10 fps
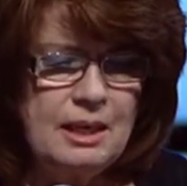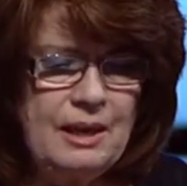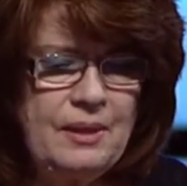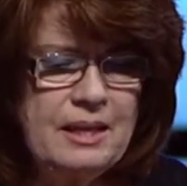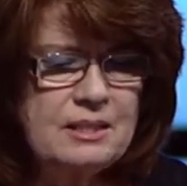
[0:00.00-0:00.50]

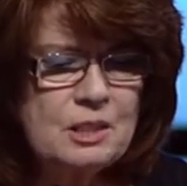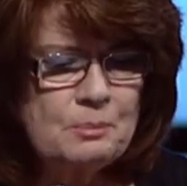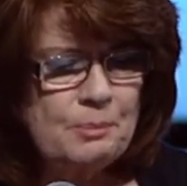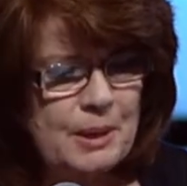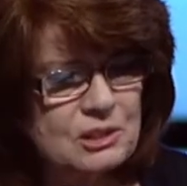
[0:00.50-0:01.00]
And they
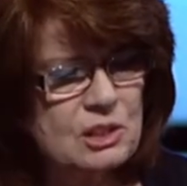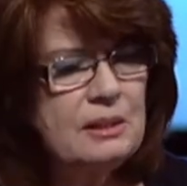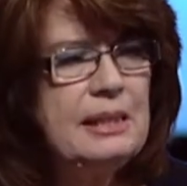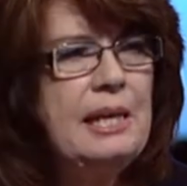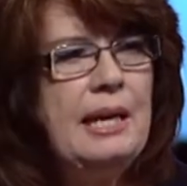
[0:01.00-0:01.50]

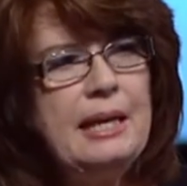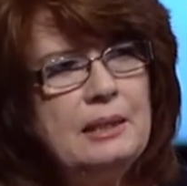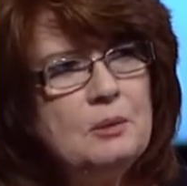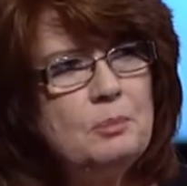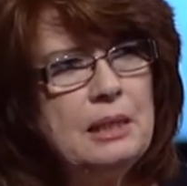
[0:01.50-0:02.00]
especially
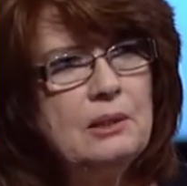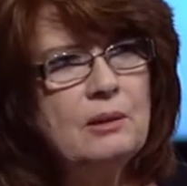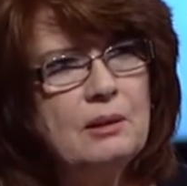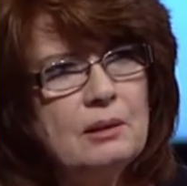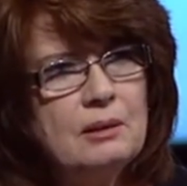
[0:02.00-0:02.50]
hated
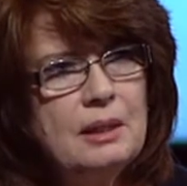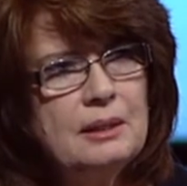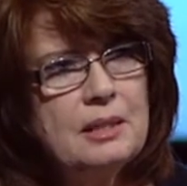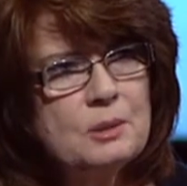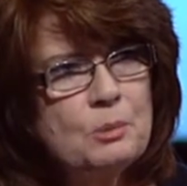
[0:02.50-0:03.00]
Peter
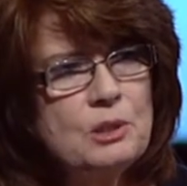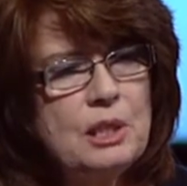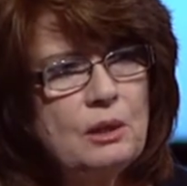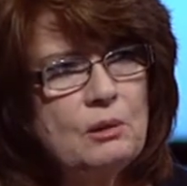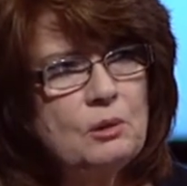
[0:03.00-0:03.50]
at this
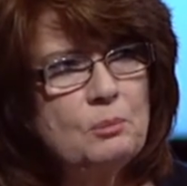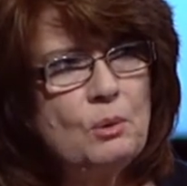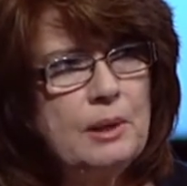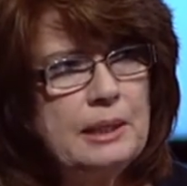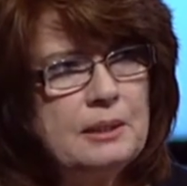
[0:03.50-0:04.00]
particular
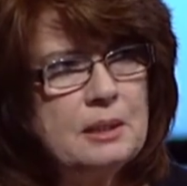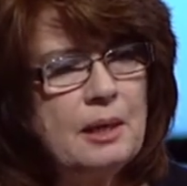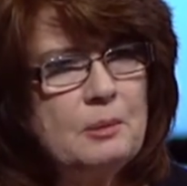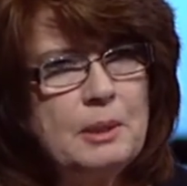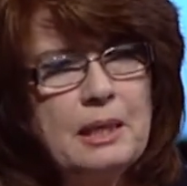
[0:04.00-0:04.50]
point in
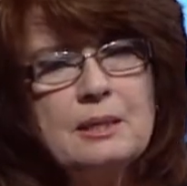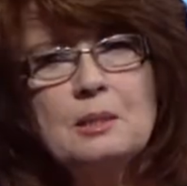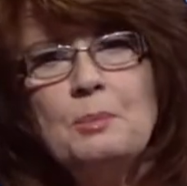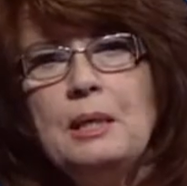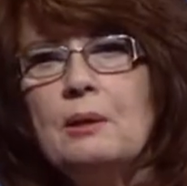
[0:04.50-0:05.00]
time,
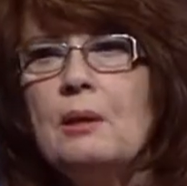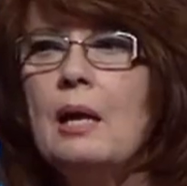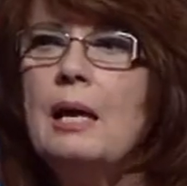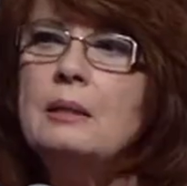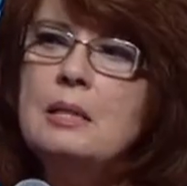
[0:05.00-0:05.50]
because Peter
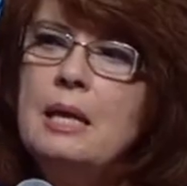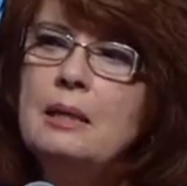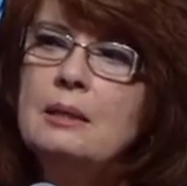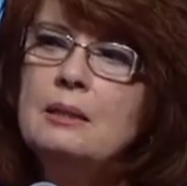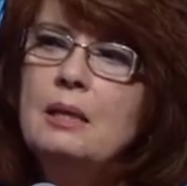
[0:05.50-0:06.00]
had
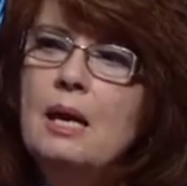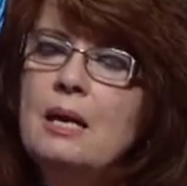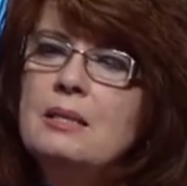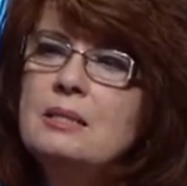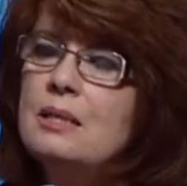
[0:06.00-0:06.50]
taken
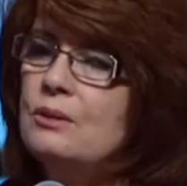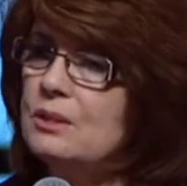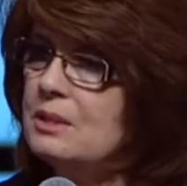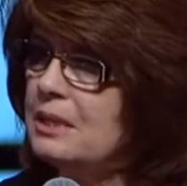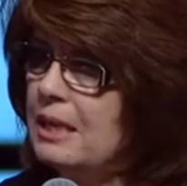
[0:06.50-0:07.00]
center
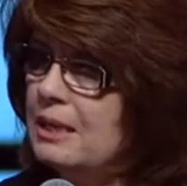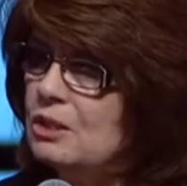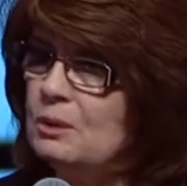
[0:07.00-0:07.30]
stage.